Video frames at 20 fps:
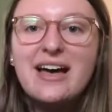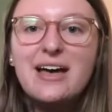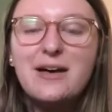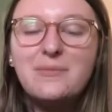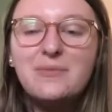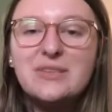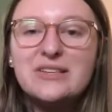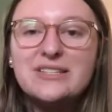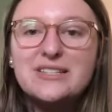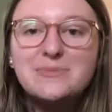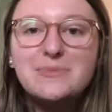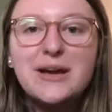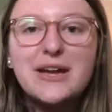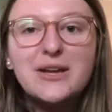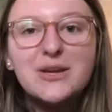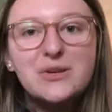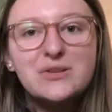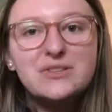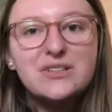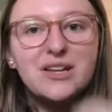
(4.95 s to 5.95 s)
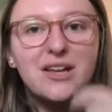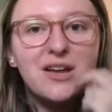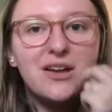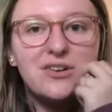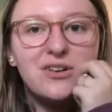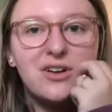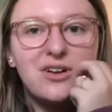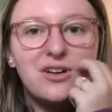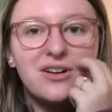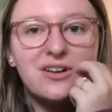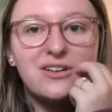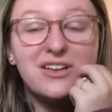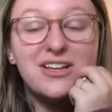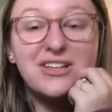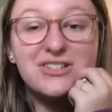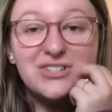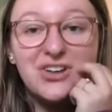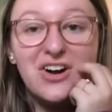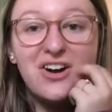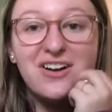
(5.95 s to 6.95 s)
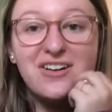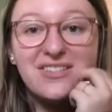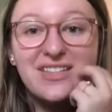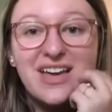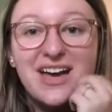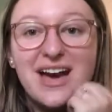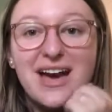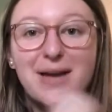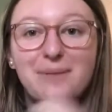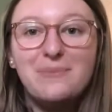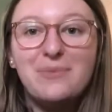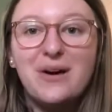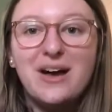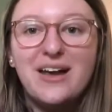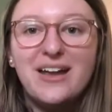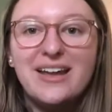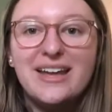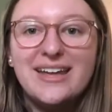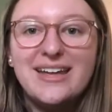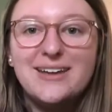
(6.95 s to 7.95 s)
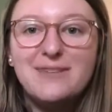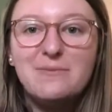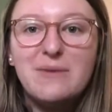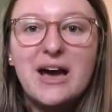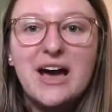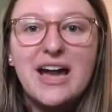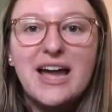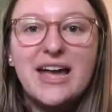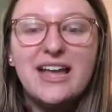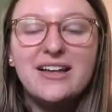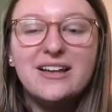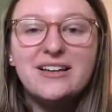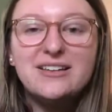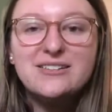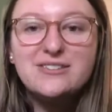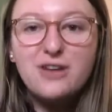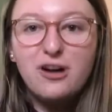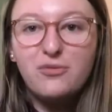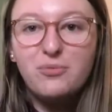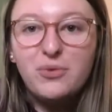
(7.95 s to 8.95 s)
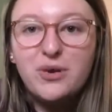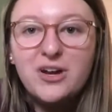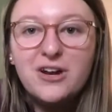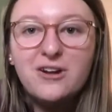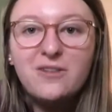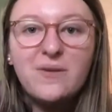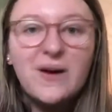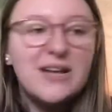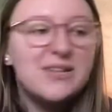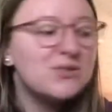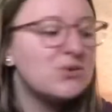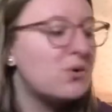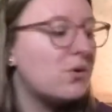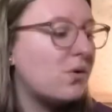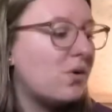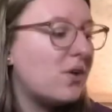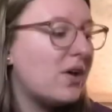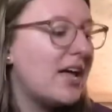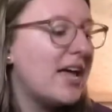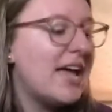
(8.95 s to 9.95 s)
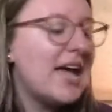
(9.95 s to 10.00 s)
This is my acoustic guitar that I bought in my sophomore year of high school,